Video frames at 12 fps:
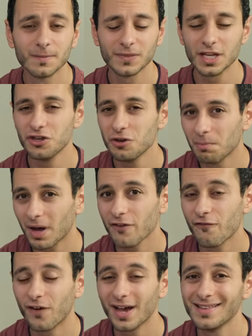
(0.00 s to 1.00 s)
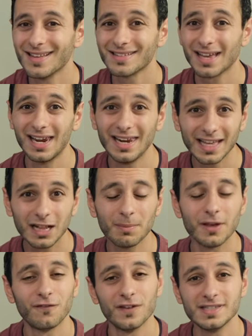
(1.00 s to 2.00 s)
then you might find it a little
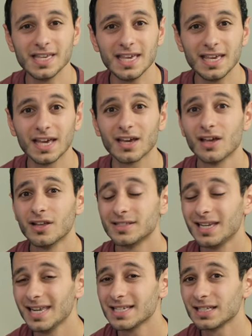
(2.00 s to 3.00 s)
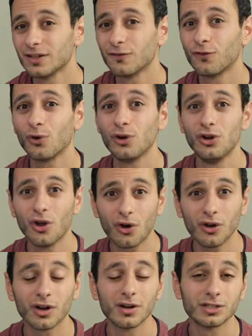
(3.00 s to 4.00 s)
bit fatiguing to listen for
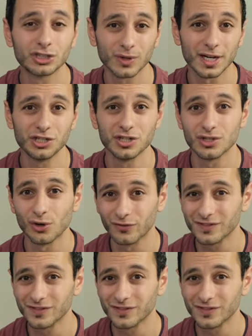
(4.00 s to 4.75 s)
longer stretches of